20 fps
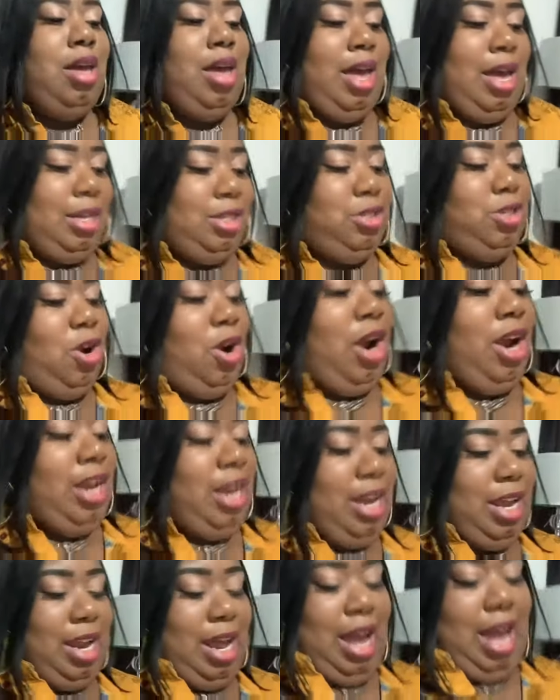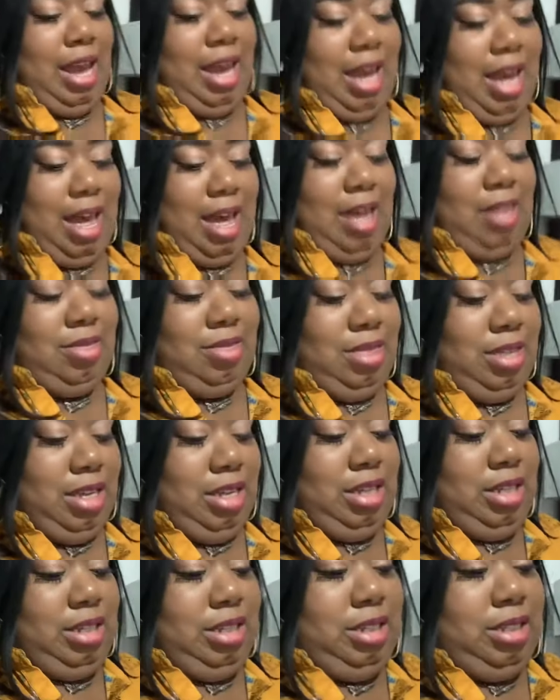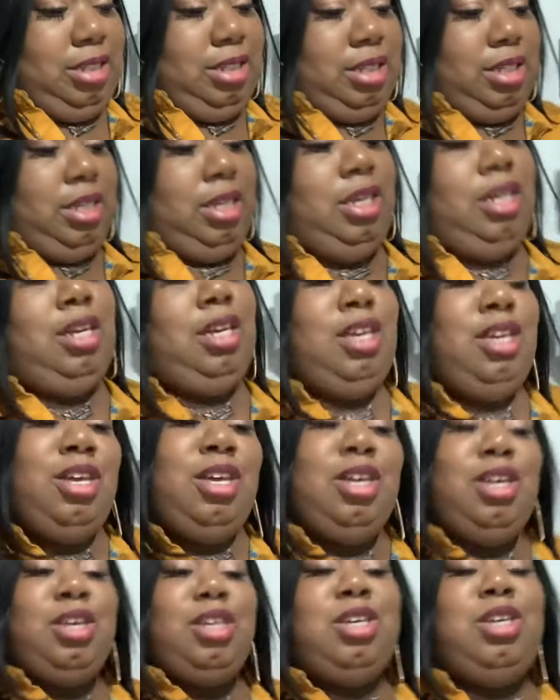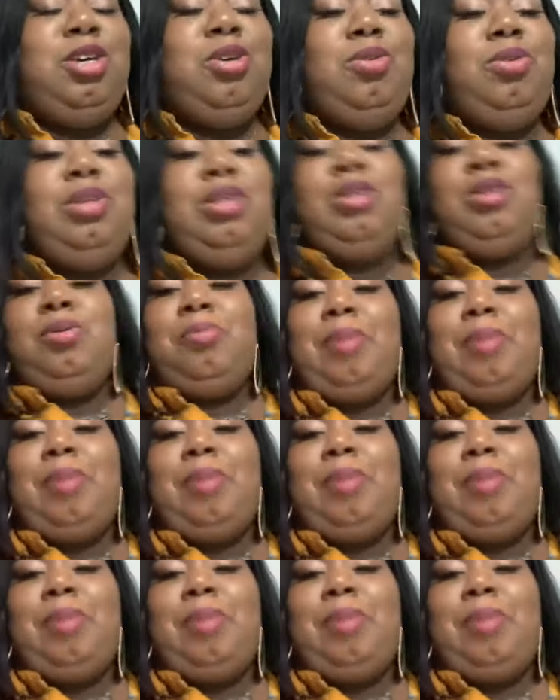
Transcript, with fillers: At Target, I got this cute little